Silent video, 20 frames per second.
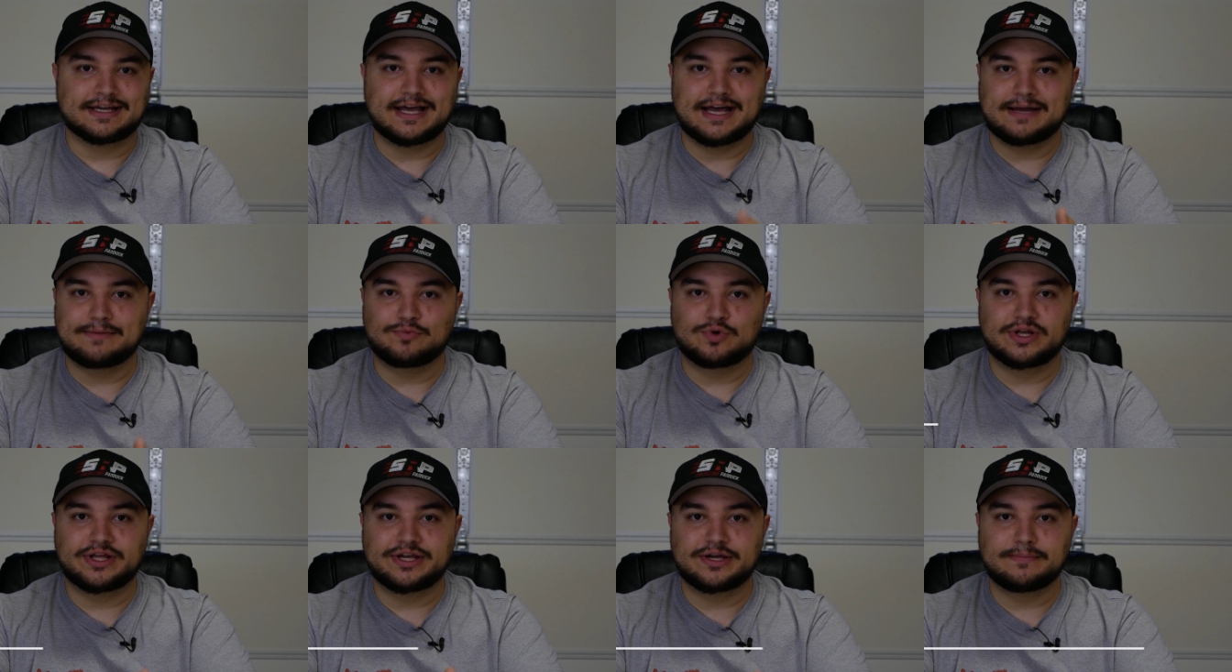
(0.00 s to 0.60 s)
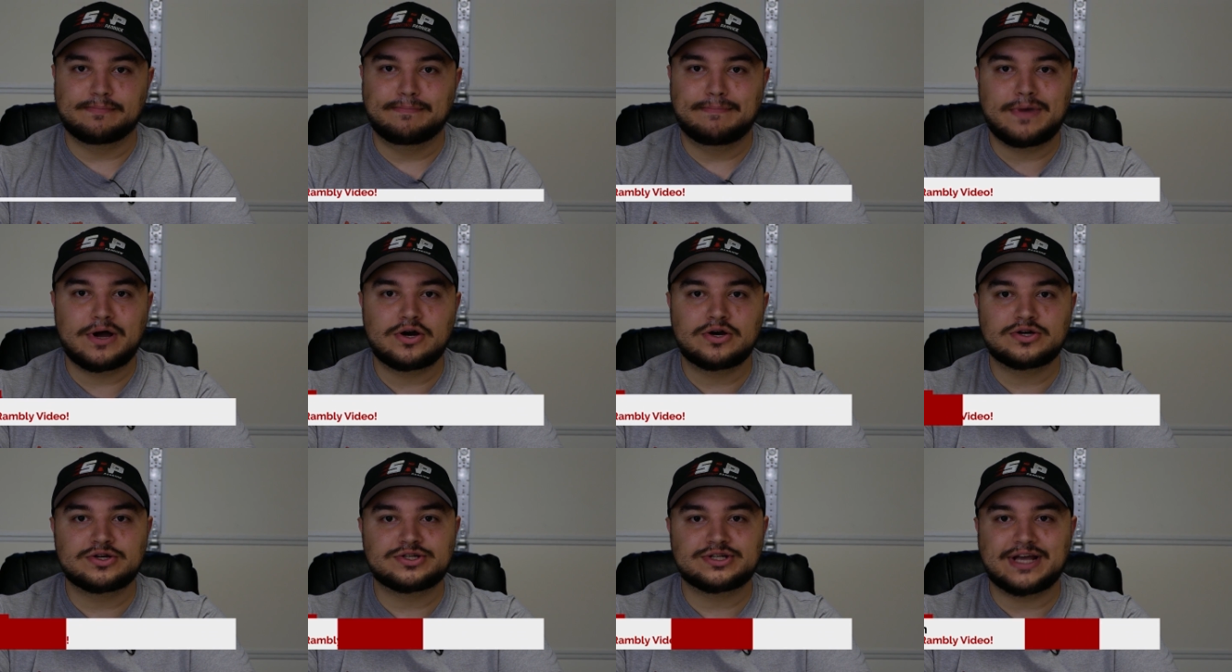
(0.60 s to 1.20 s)
I'm William
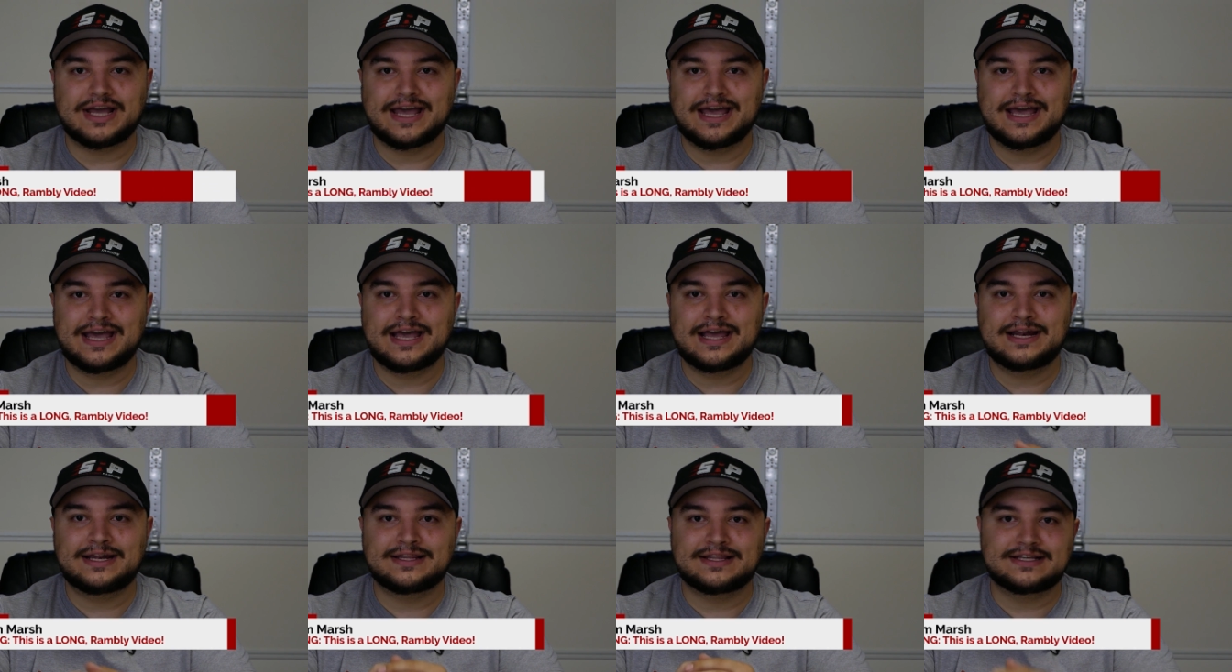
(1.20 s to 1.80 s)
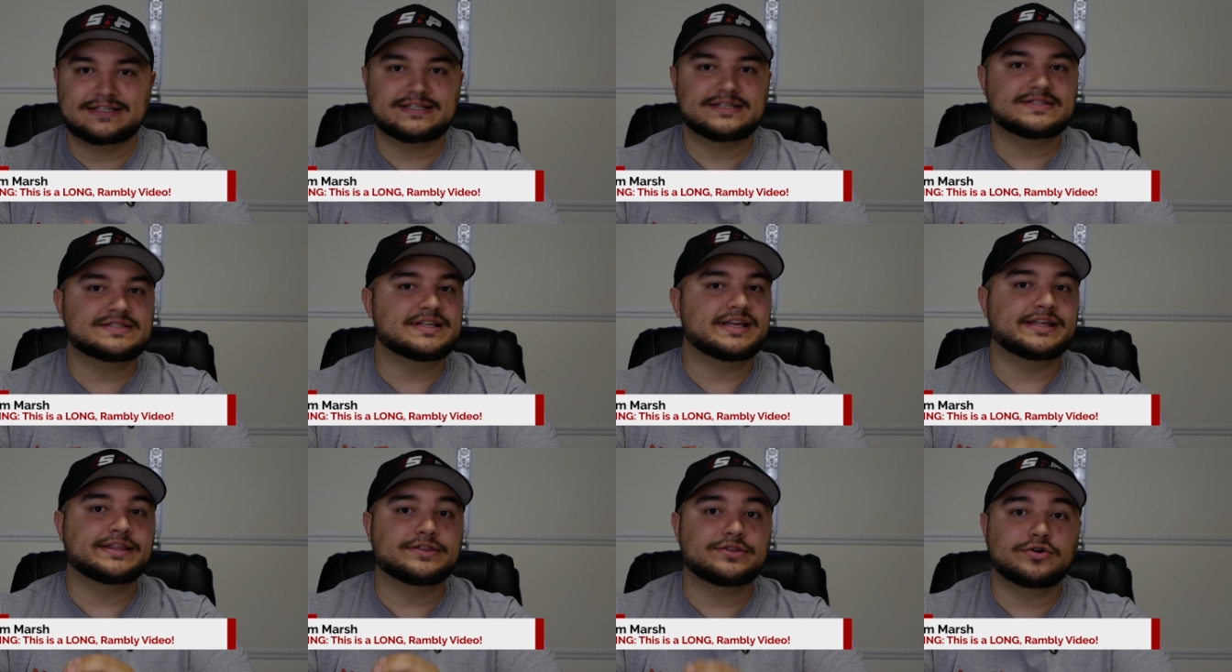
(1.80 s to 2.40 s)
Marsh, and this is
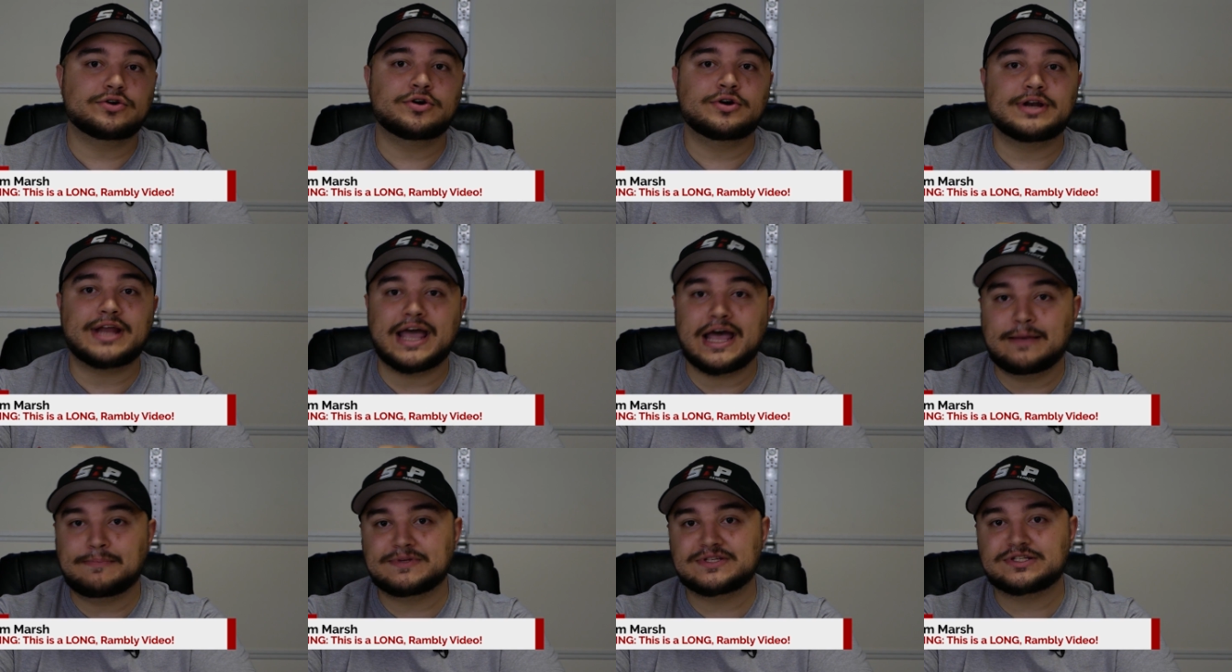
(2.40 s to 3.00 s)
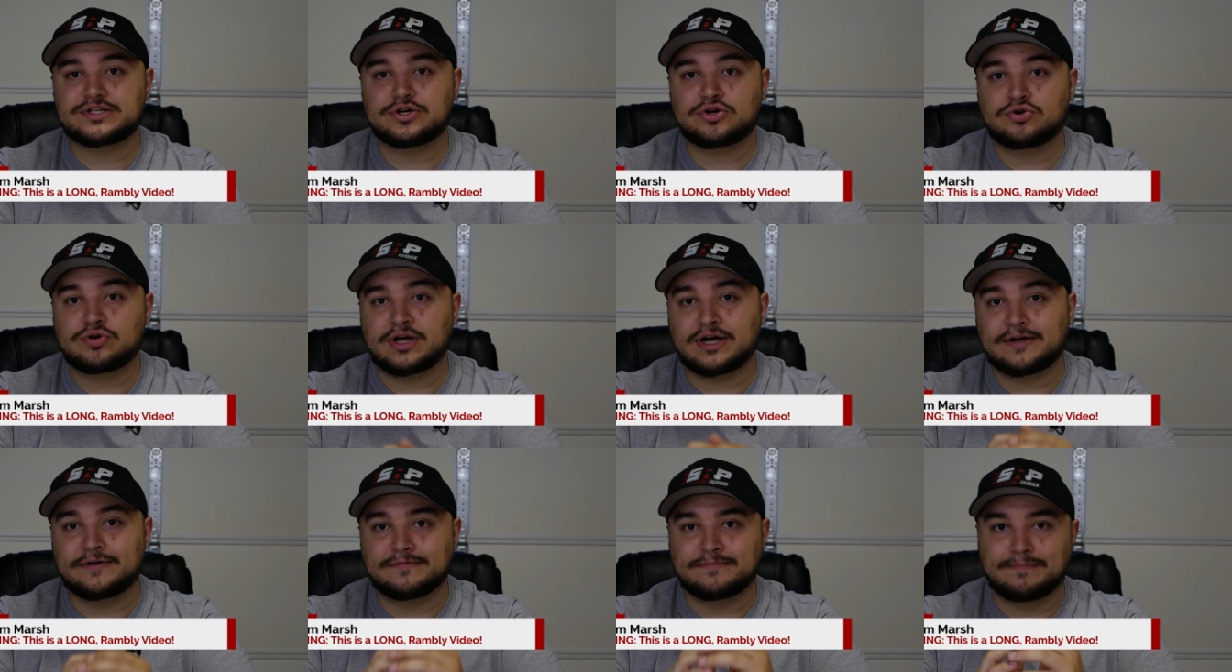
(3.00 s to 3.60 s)
the third episode
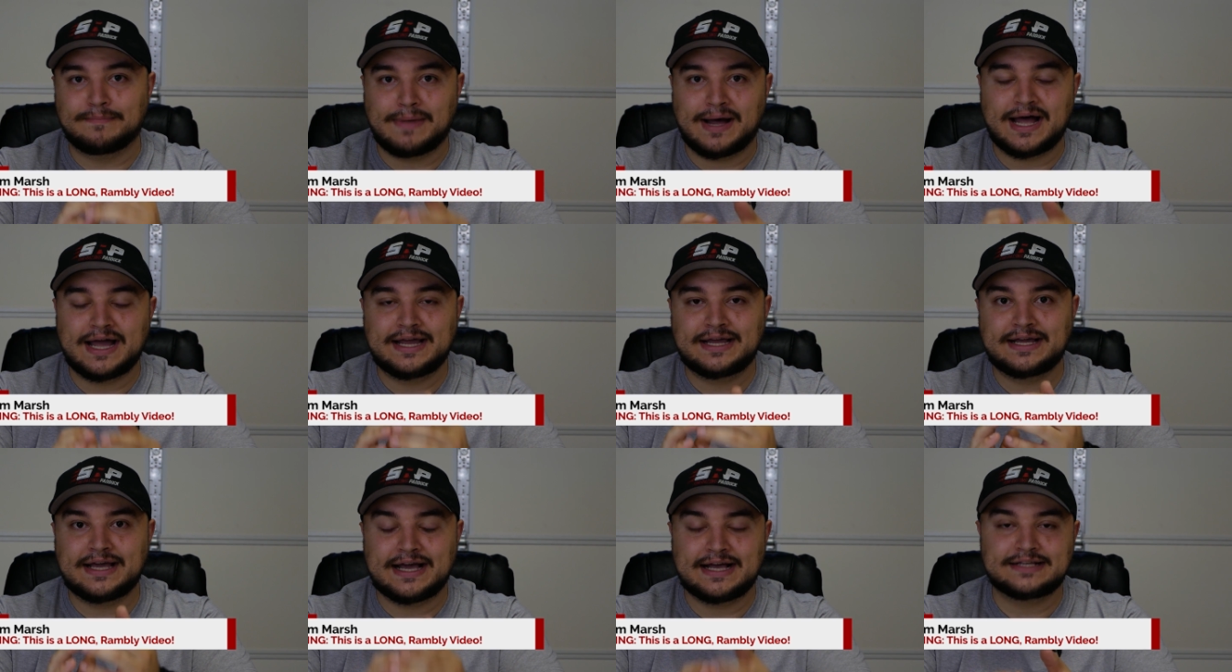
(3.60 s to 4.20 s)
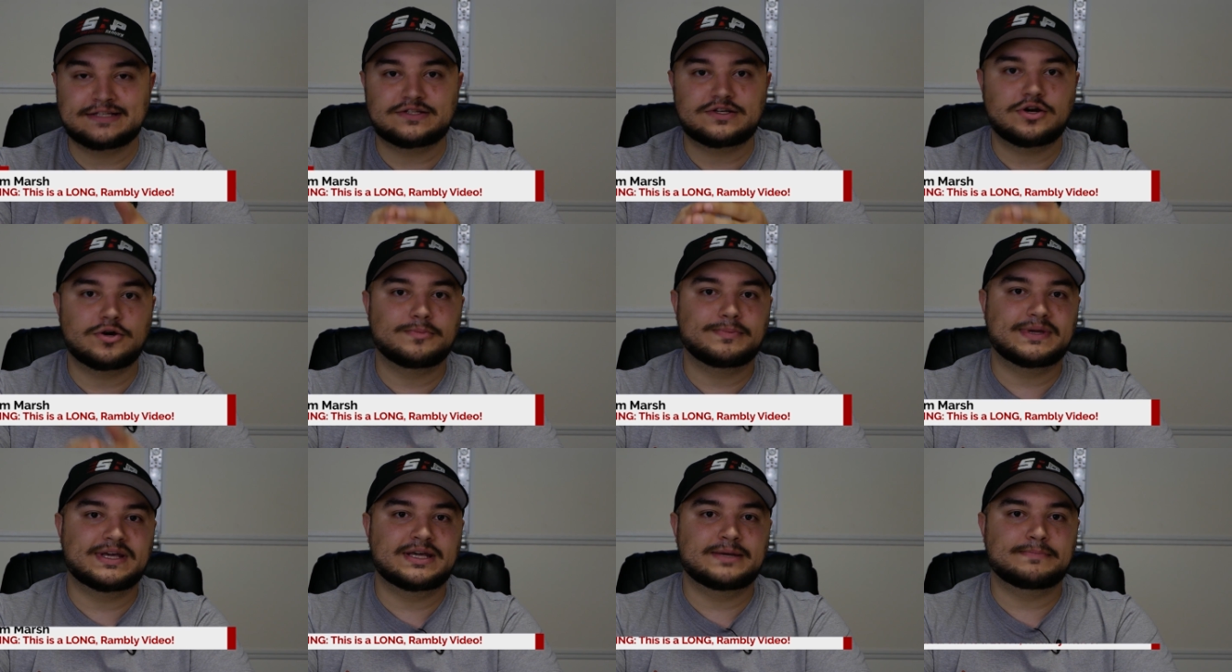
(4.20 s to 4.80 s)
of my S R
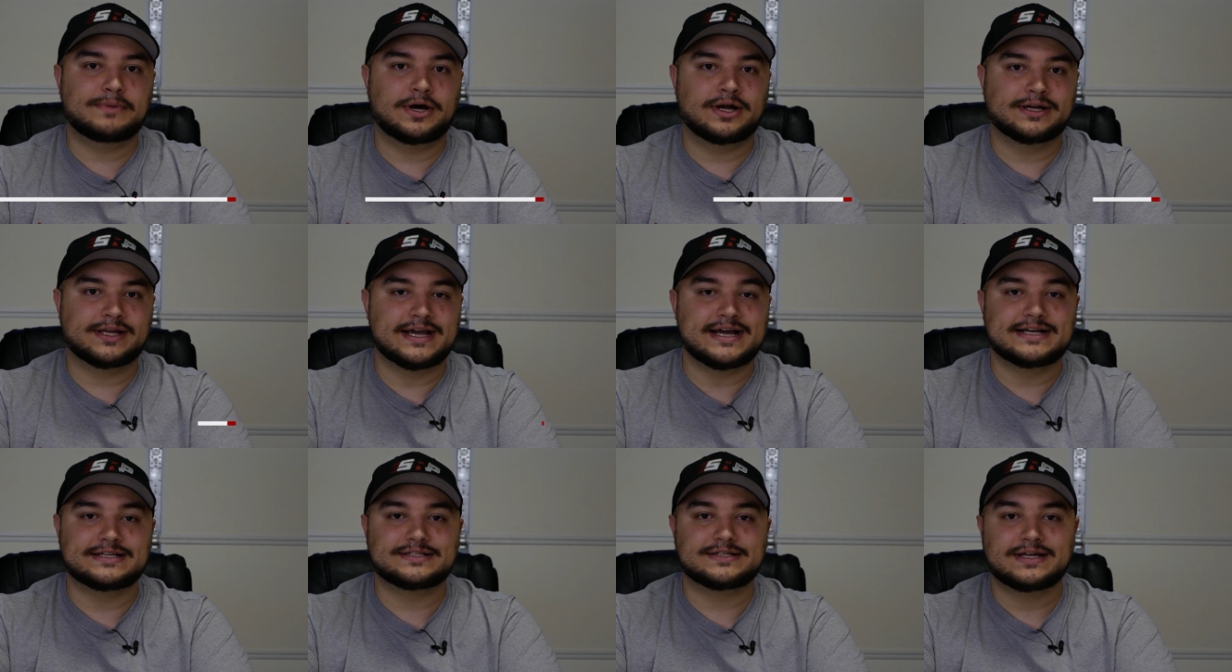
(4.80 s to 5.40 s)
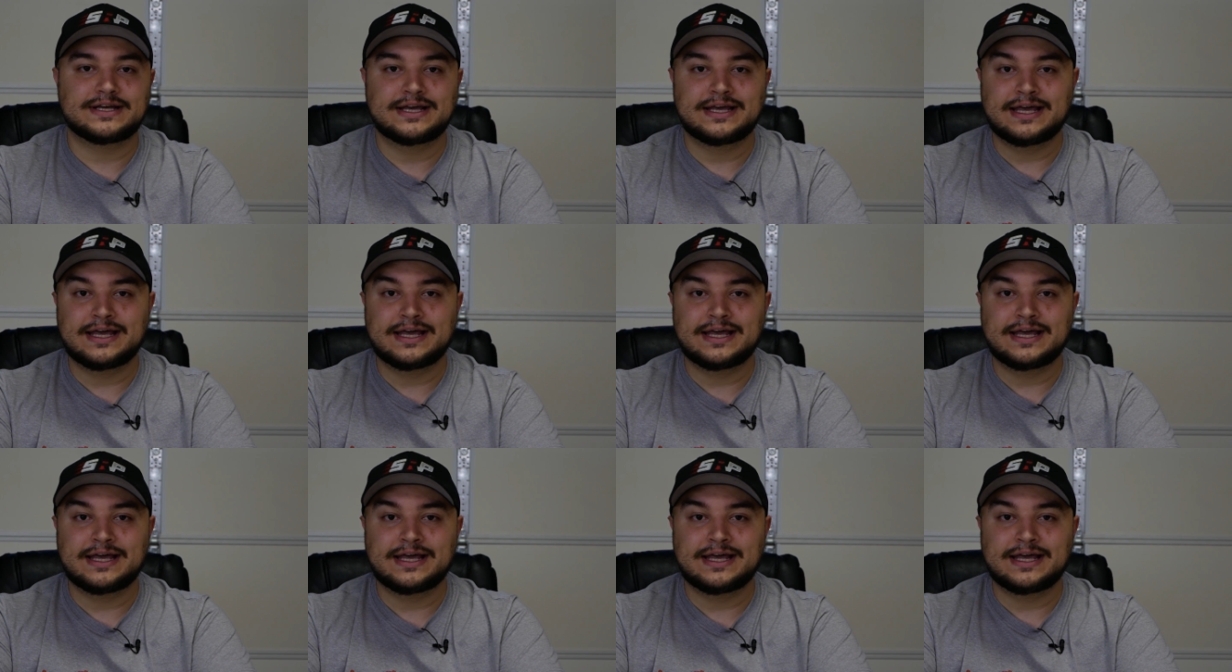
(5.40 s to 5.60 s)
P podcast.